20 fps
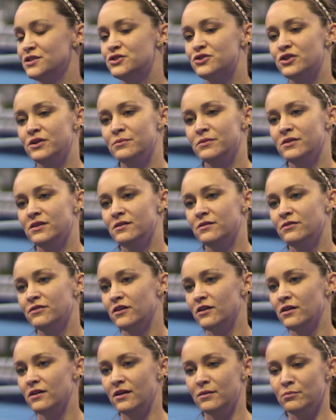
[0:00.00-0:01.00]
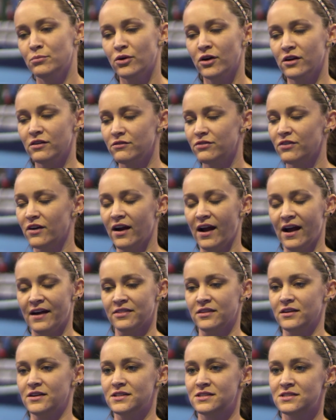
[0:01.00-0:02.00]
extremely for, important for our
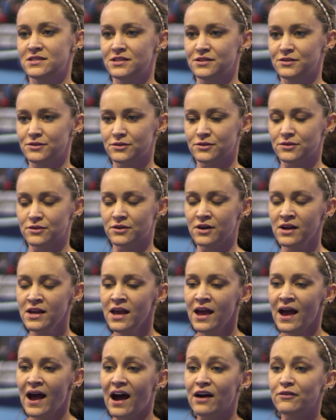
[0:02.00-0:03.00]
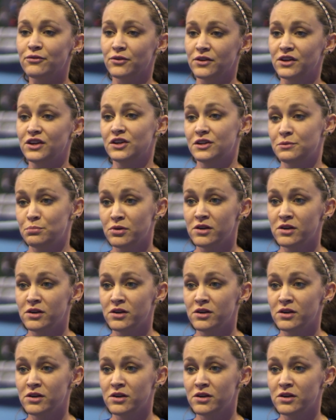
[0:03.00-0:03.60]
athletes to have really good